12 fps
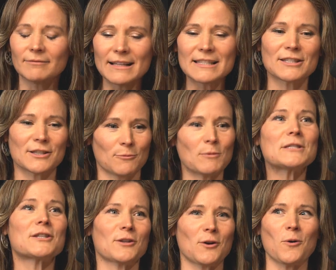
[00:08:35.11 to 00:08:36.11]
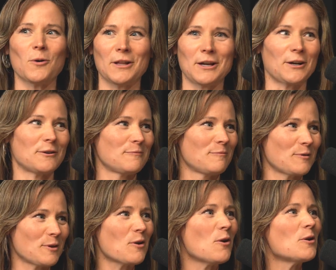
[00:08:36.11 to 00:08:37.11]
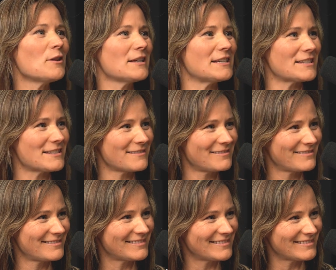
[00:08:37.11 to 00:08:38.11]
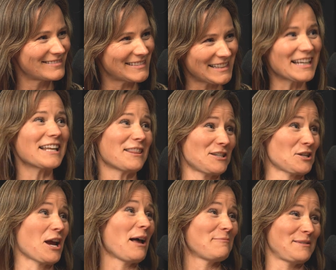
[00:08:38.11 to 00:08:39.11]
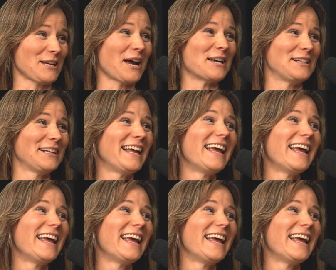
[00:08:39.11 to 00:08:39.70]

what's the goal here? For sure. The goal is to get the job done